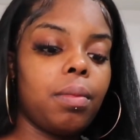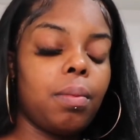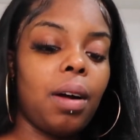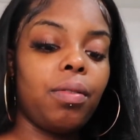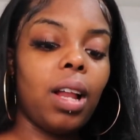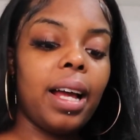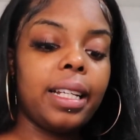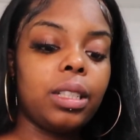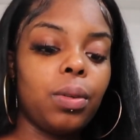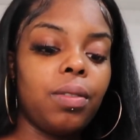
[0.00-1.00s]
my
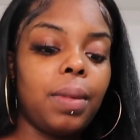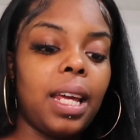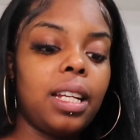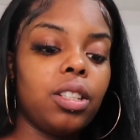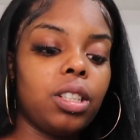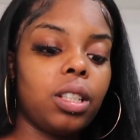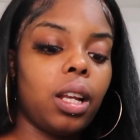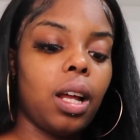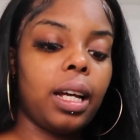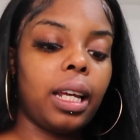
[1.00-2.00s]
flyers with me. Just so
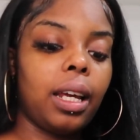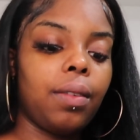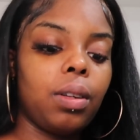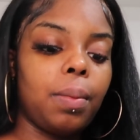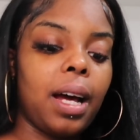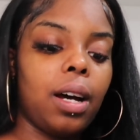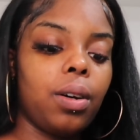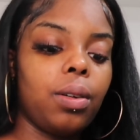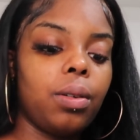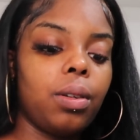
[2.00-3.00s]
that I can give them out.